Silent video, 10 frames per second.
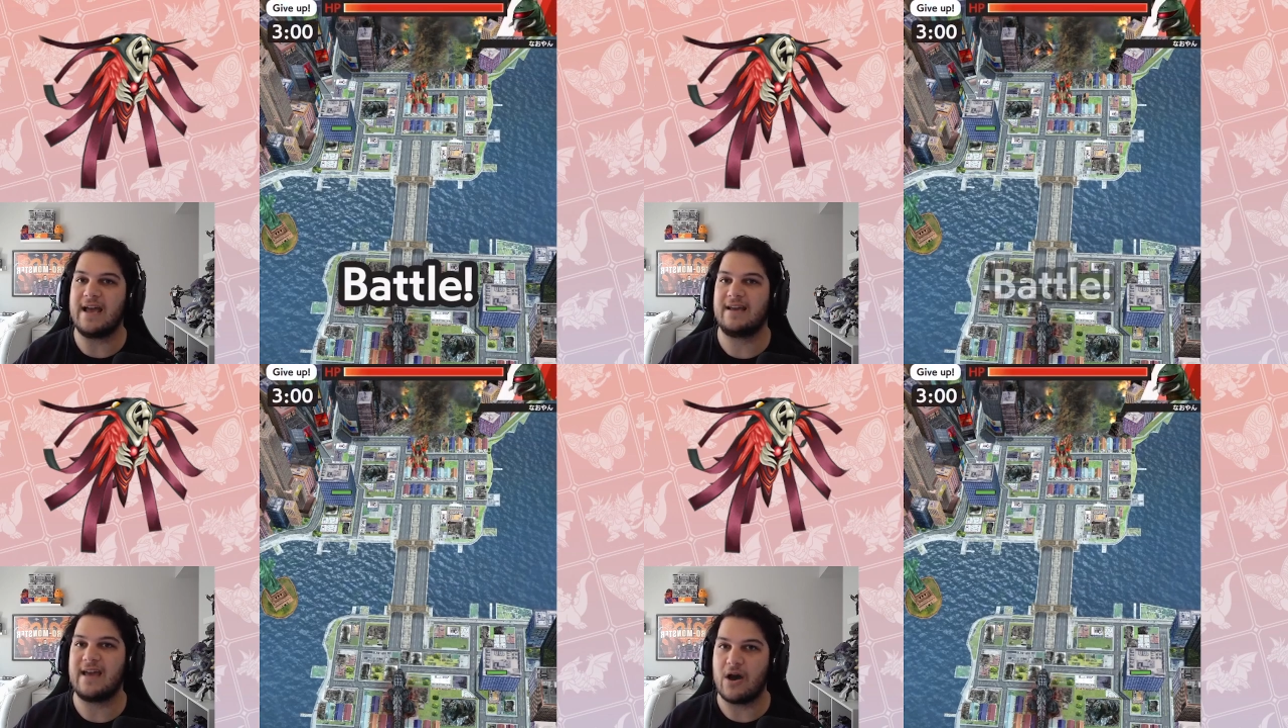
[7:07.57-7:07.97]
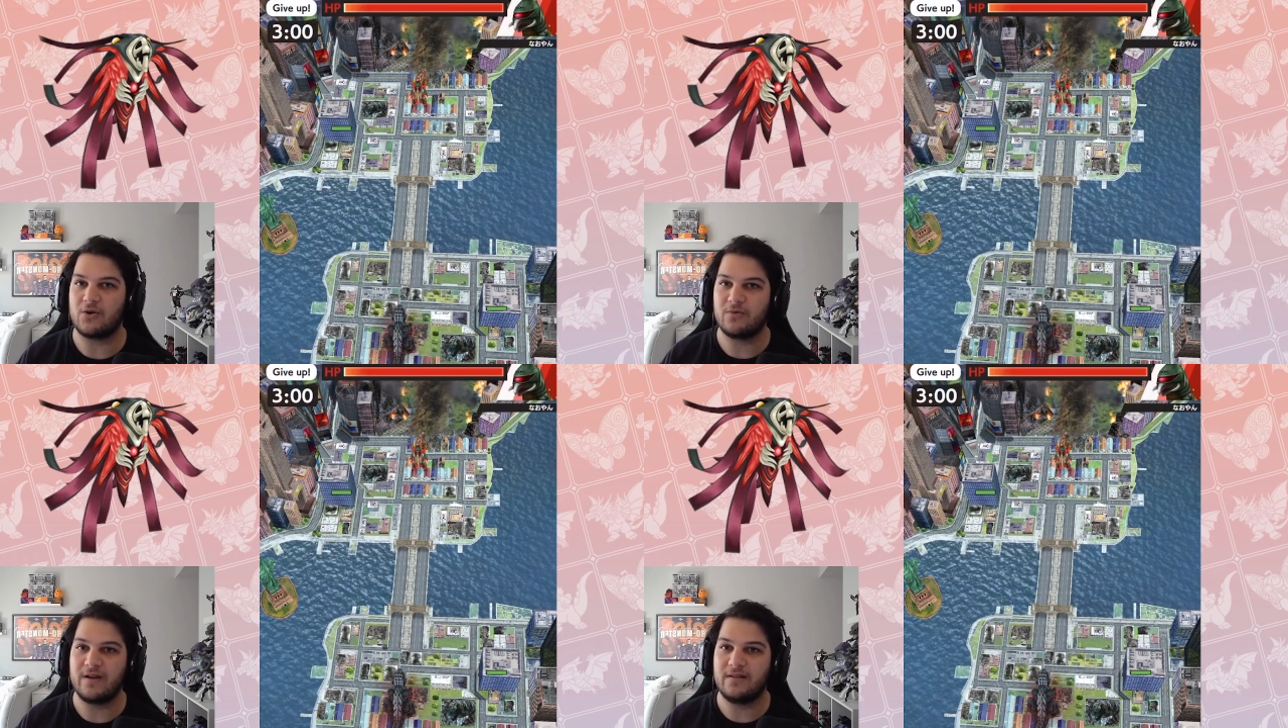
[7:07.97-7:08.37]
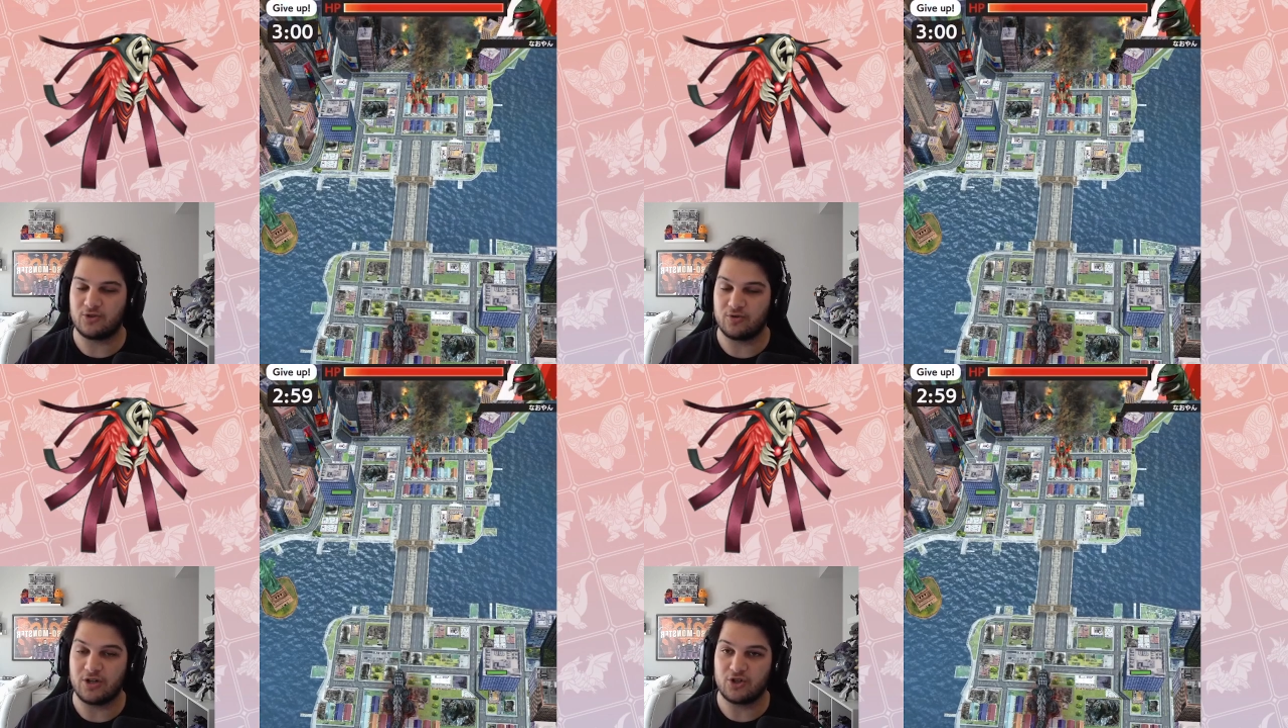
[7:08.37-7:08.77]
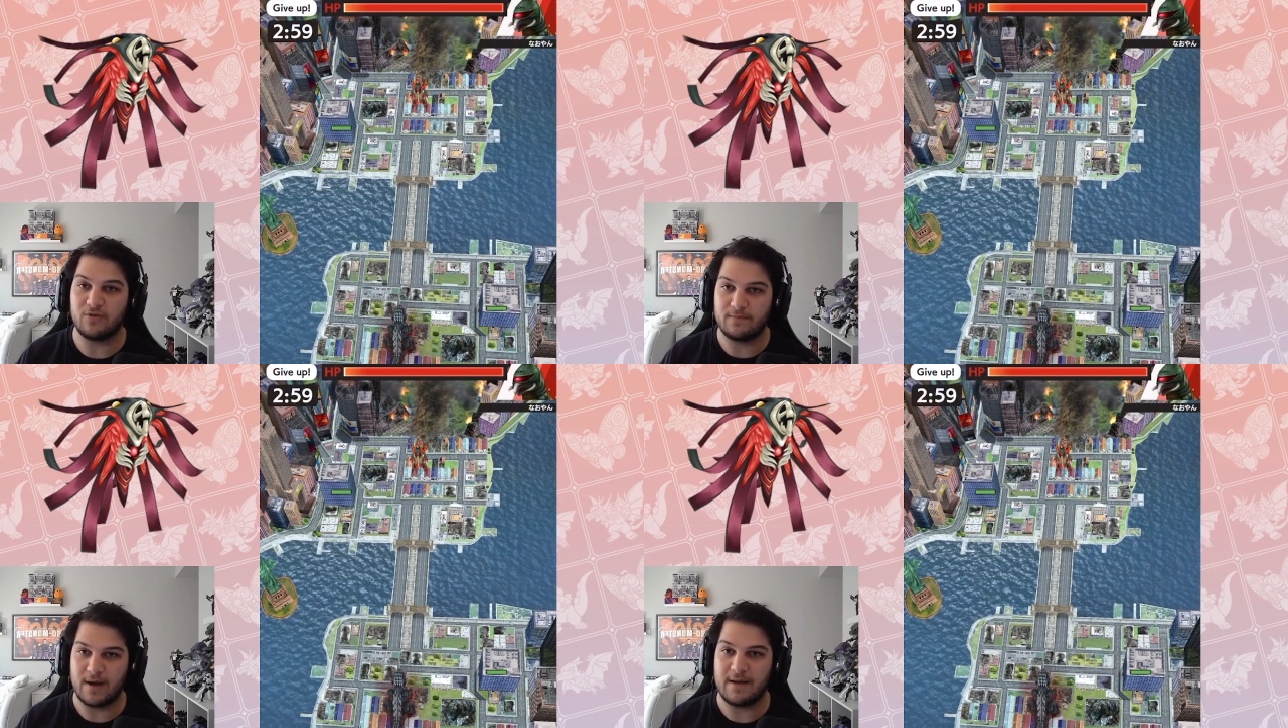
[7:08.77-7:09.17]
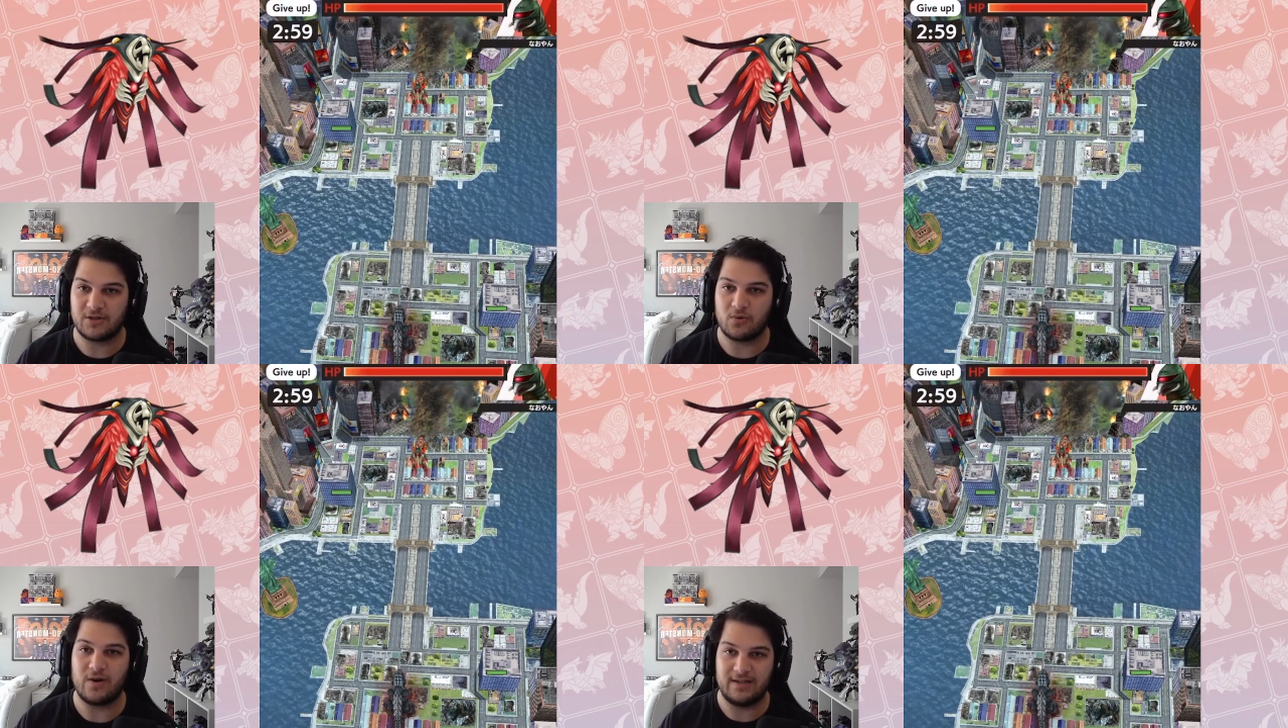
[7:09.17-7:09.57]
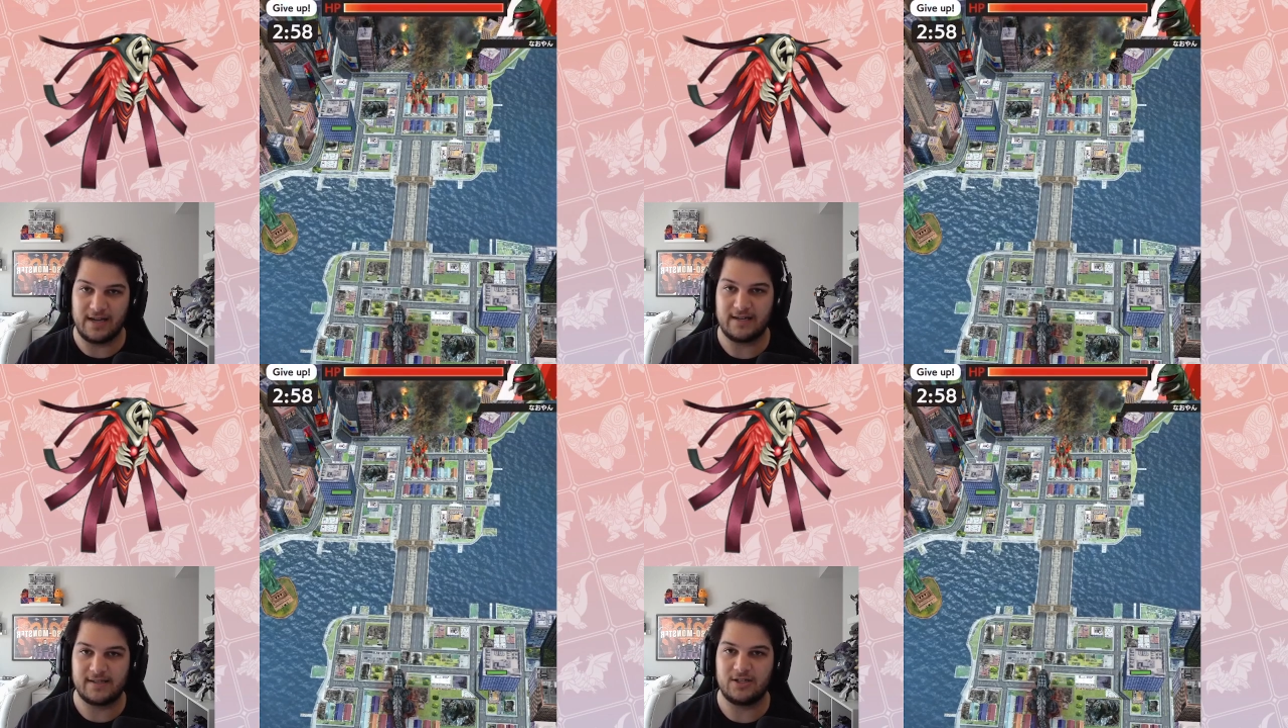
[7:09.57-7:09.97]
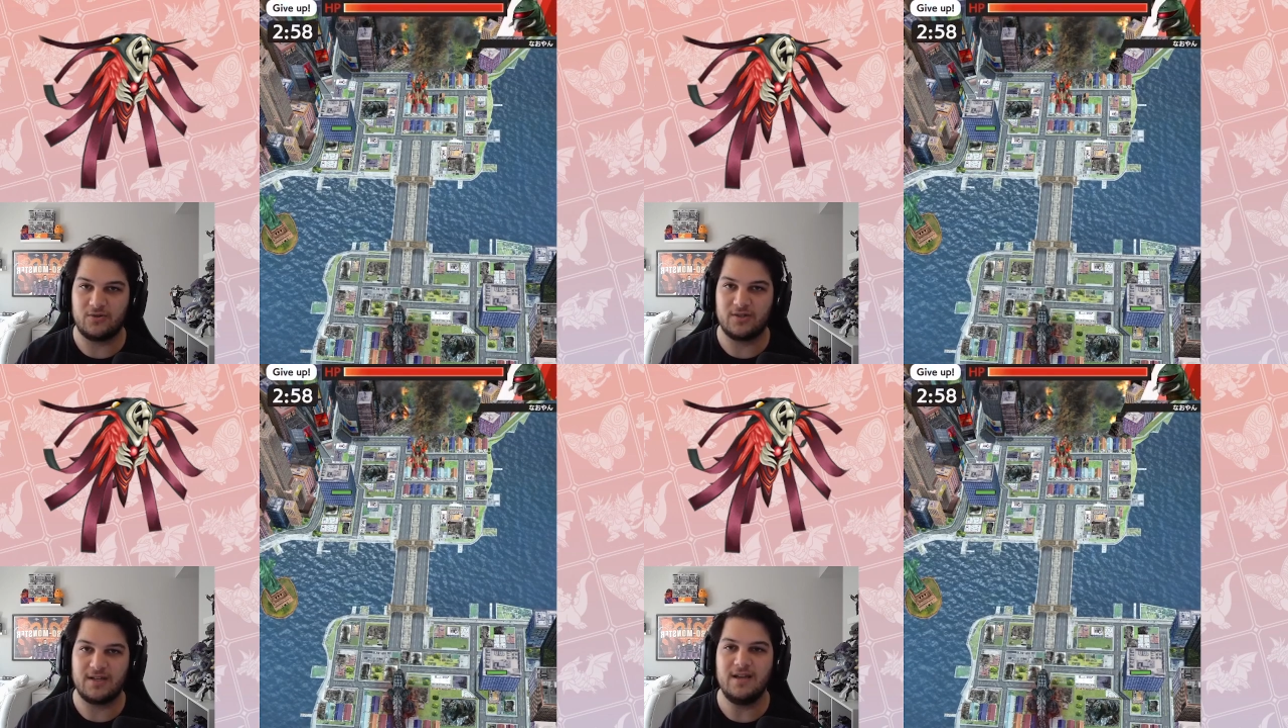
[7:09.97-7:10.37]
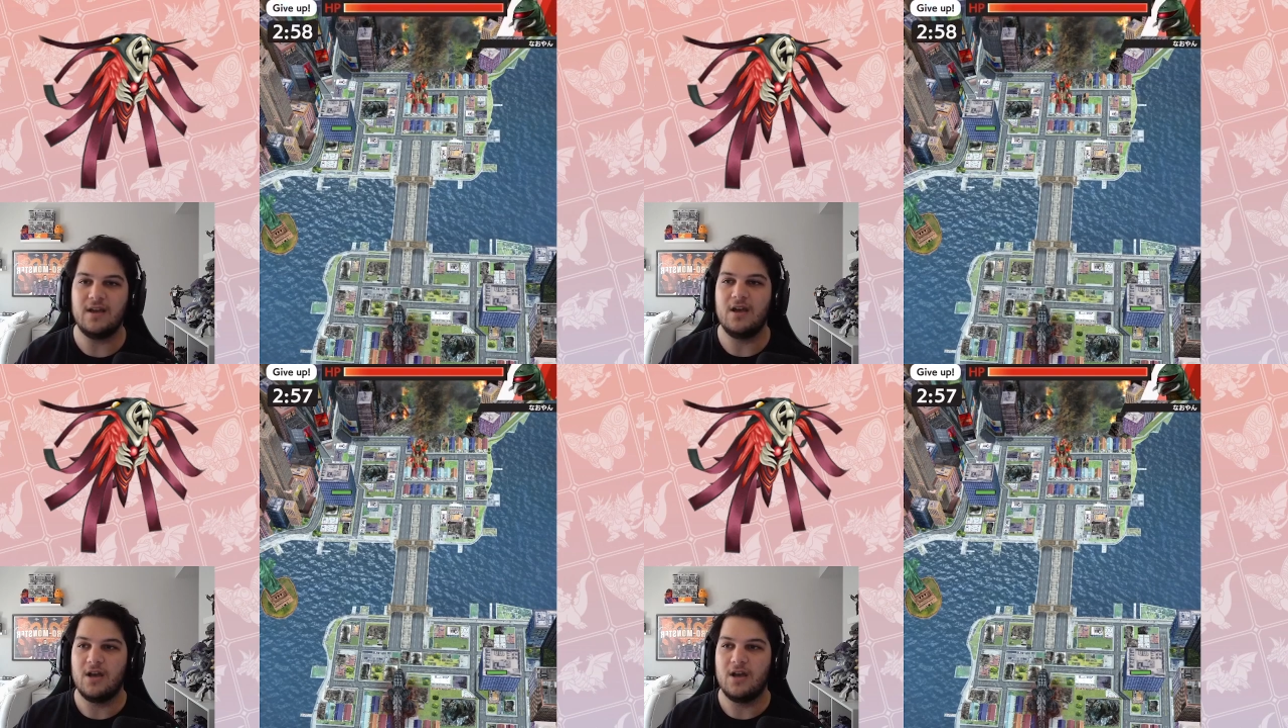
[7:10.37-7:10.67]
at countering the traditional bomb squad decks that you see.